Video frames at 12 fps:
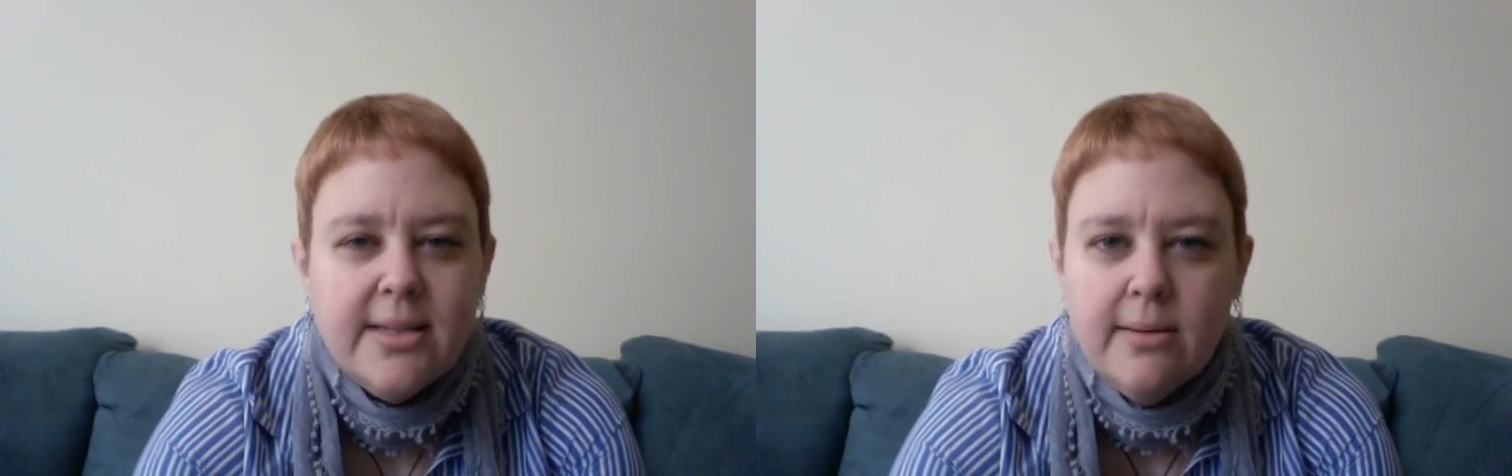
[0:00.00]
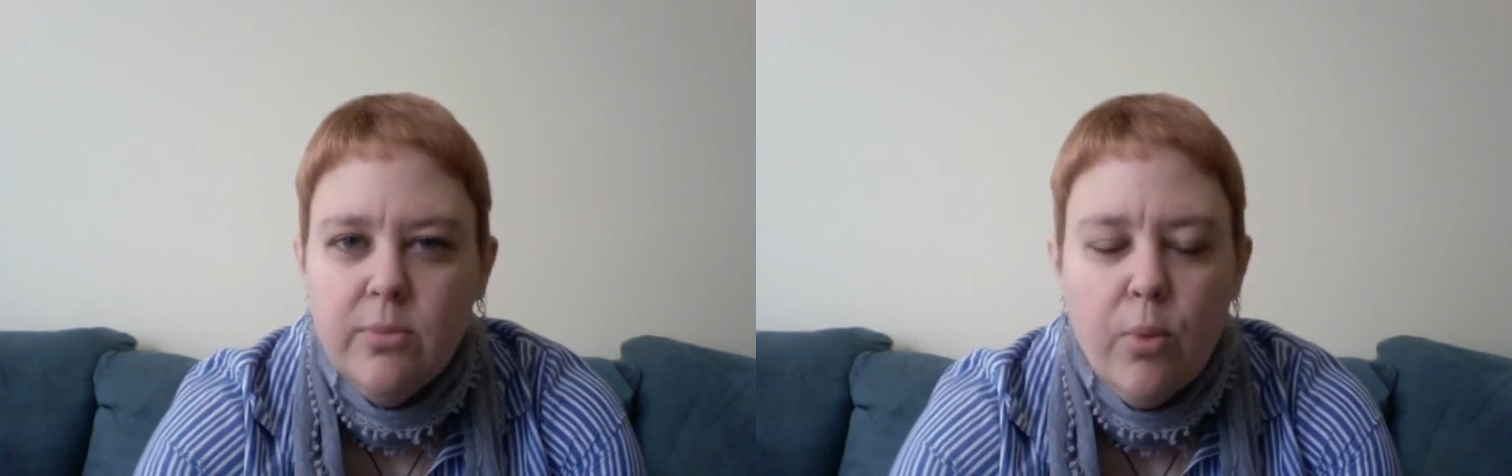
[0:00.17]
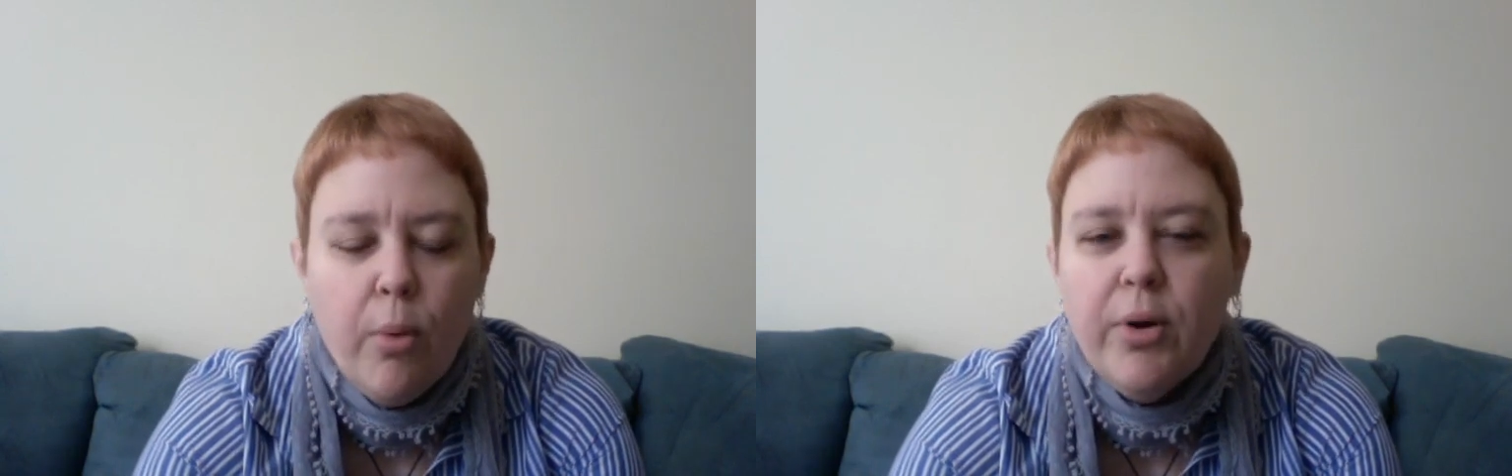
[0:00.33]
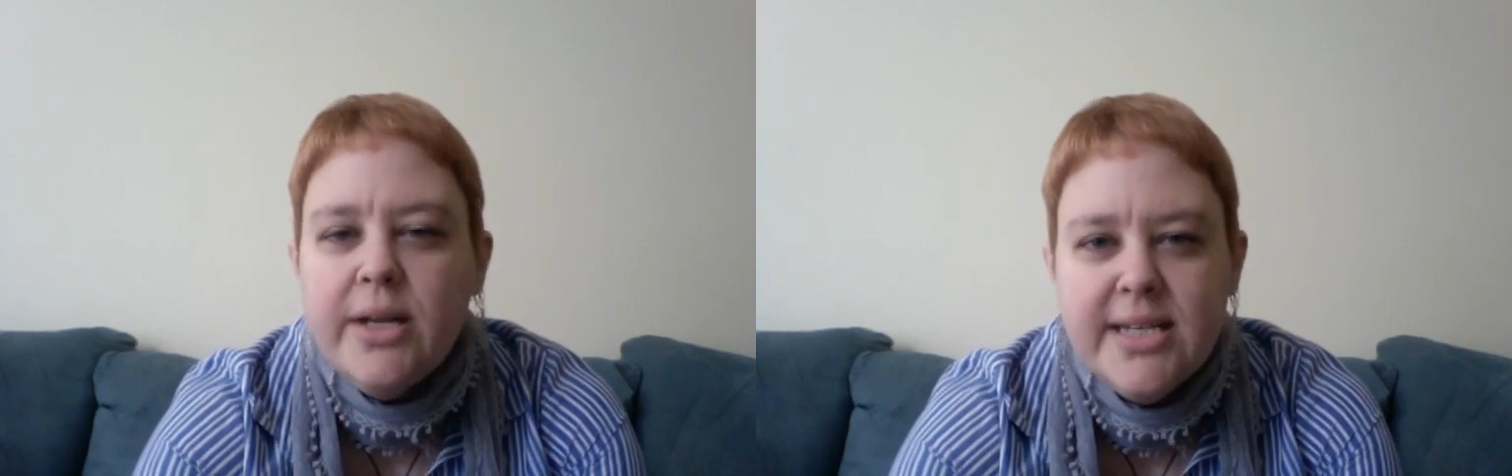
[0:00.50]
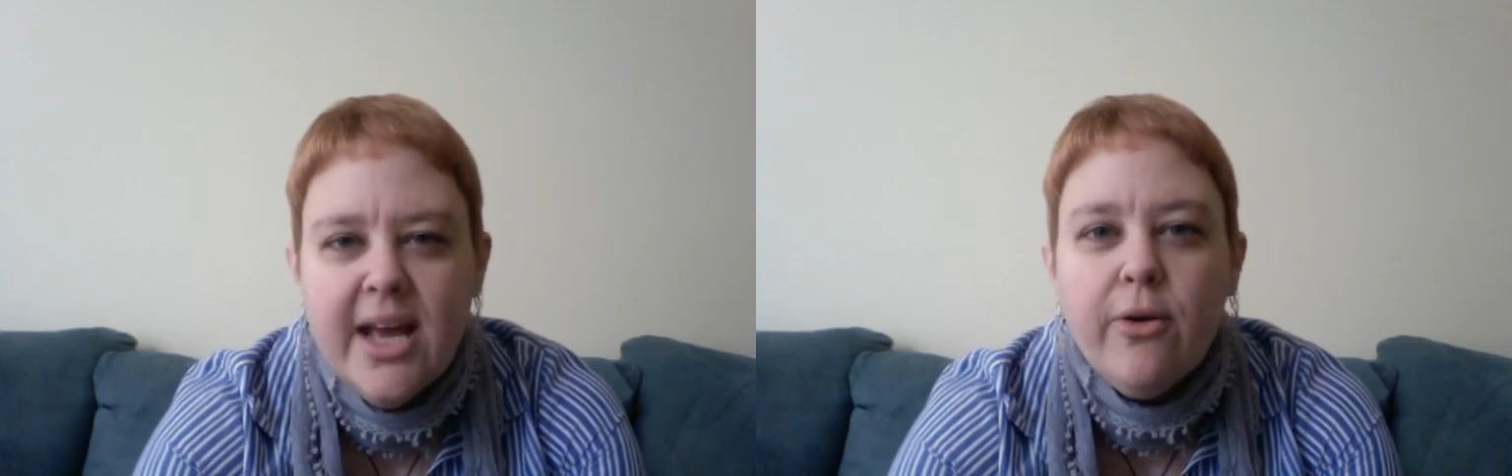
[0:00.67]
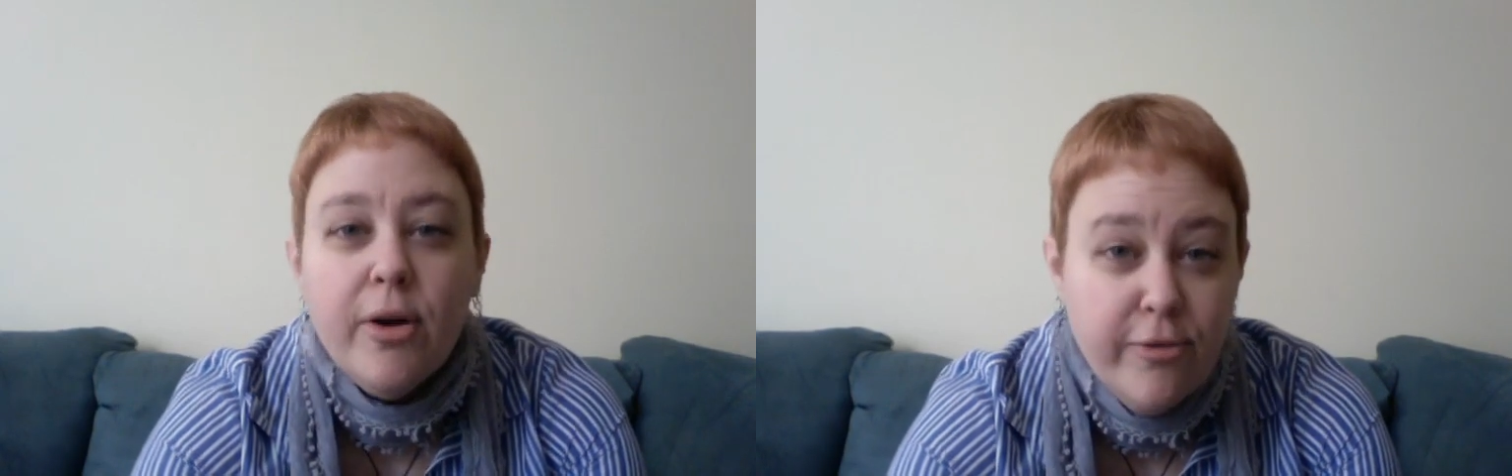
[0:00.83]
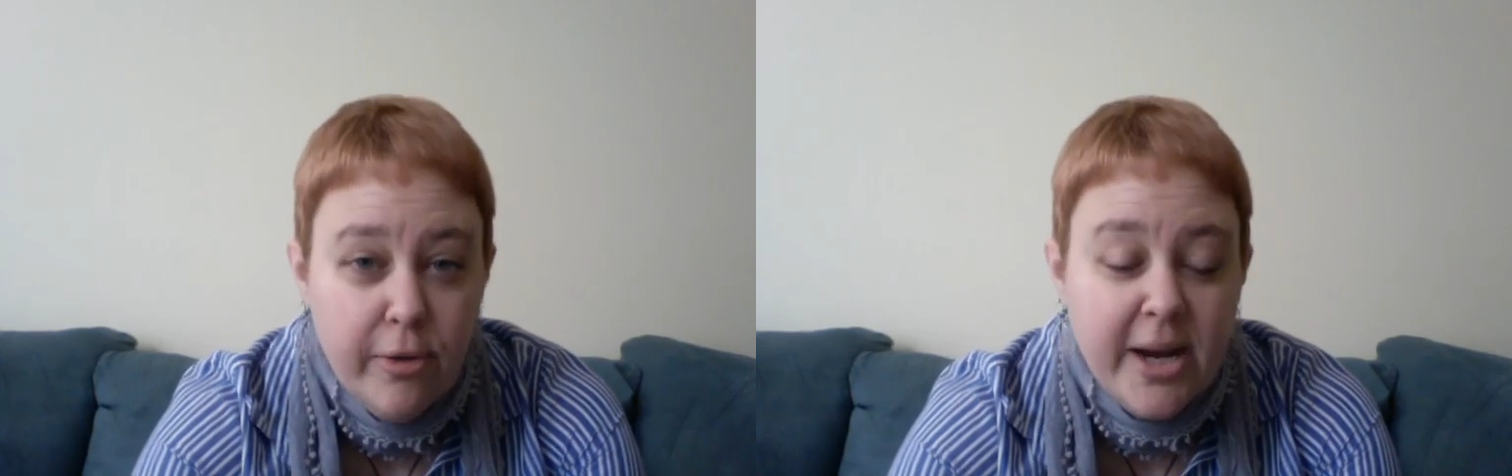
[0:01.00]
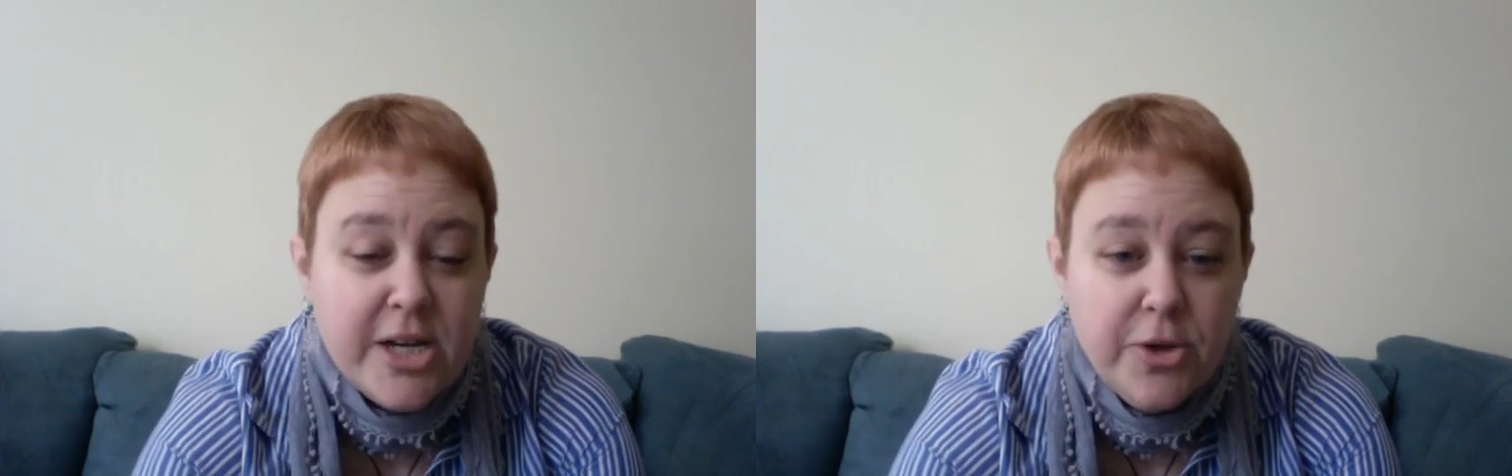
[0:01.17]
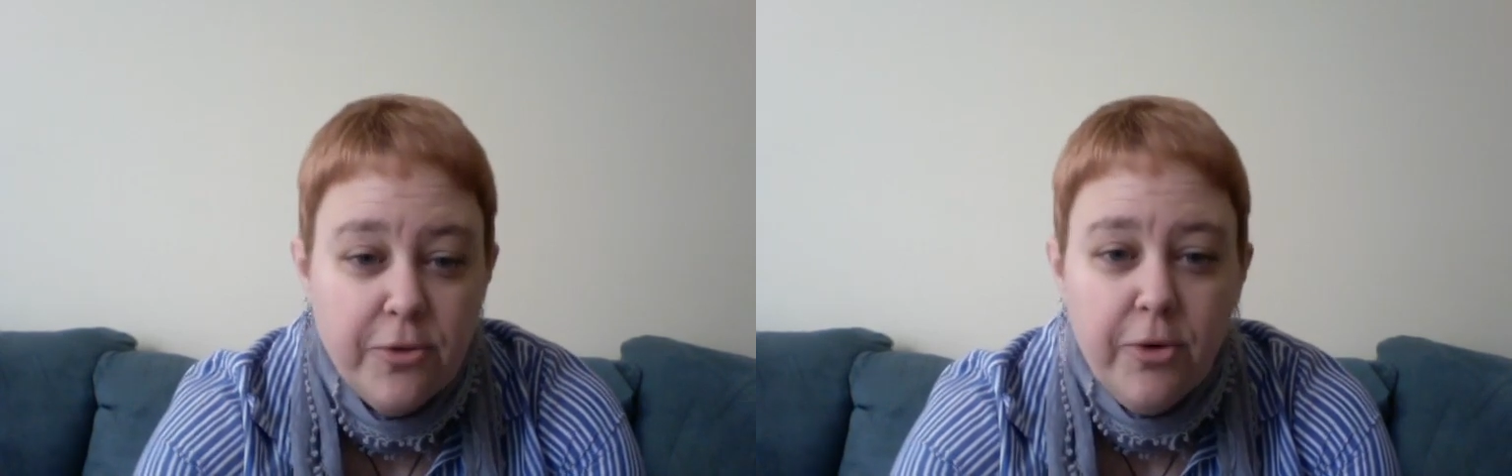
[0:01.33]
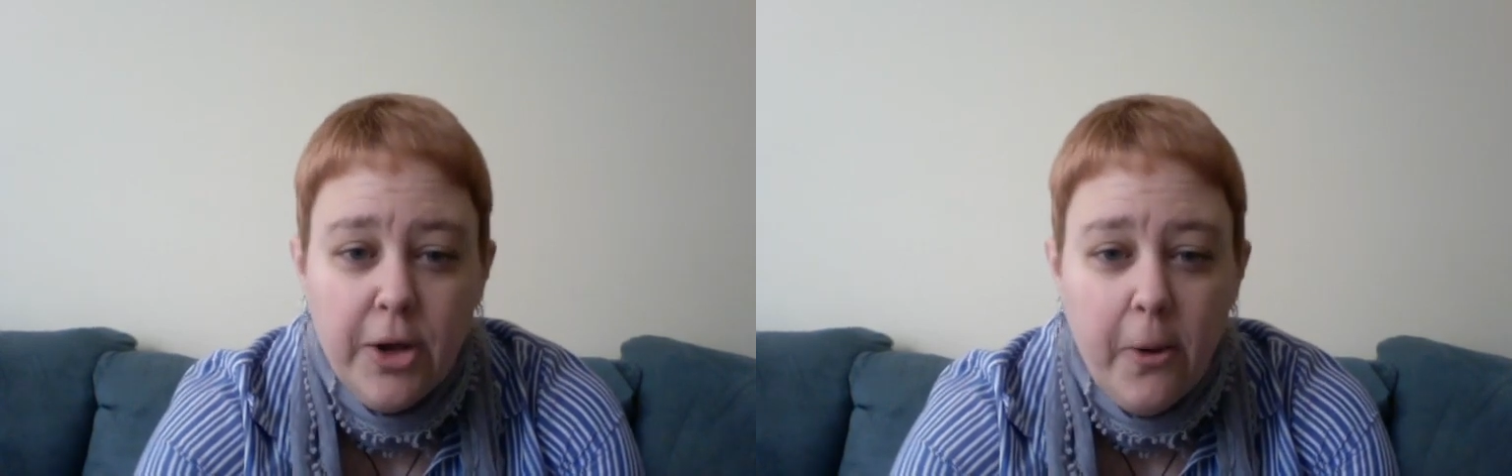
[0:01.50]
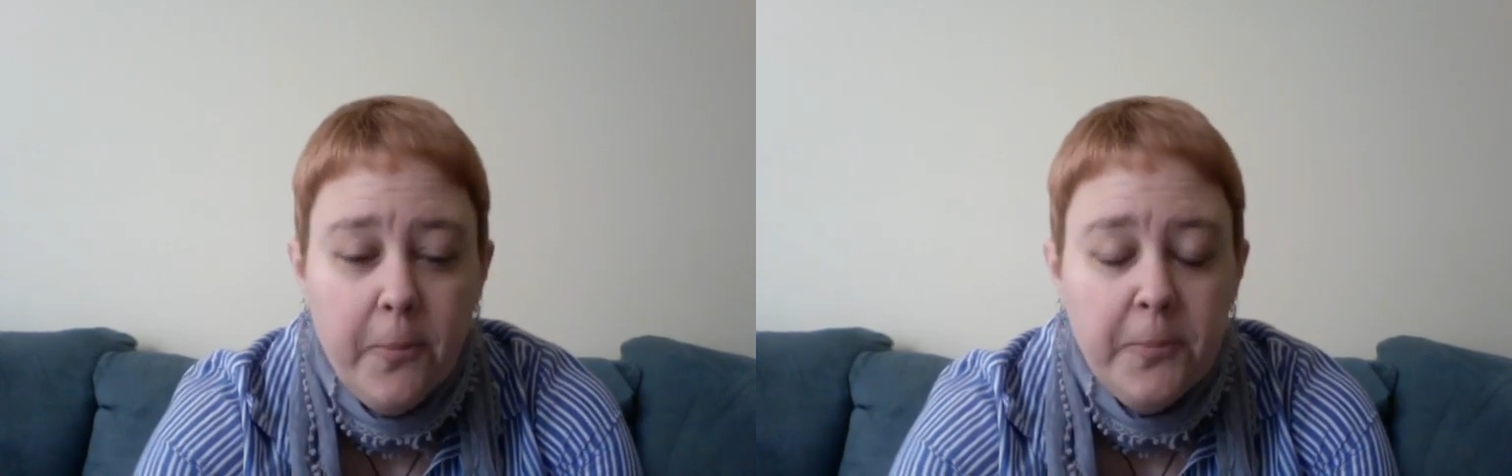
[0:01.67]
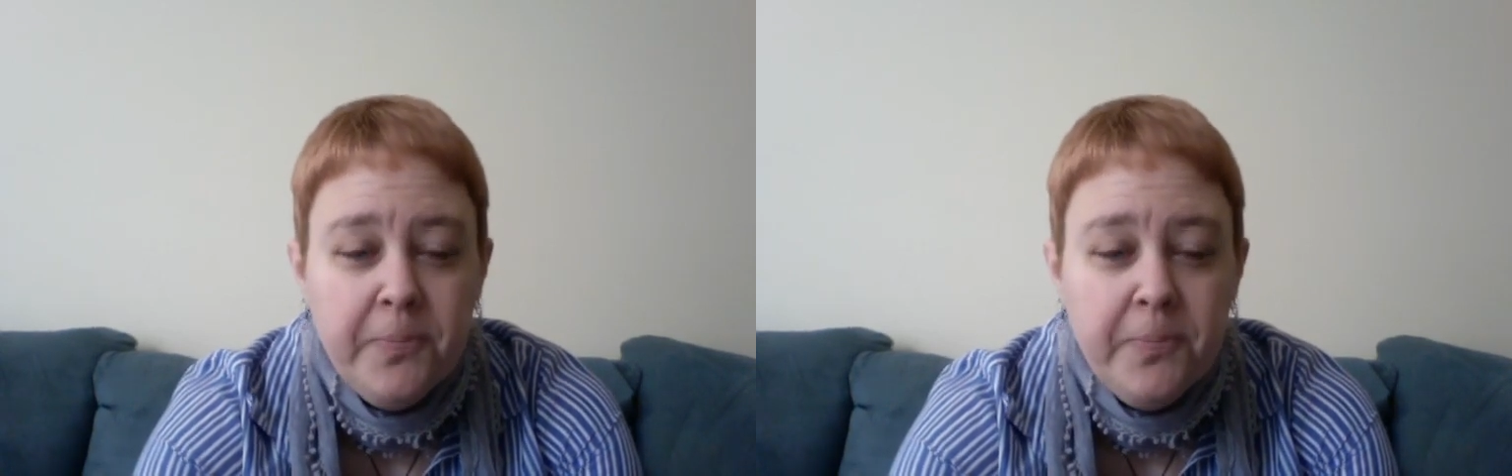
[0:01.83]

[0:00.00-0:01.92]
and we're putting together information for you.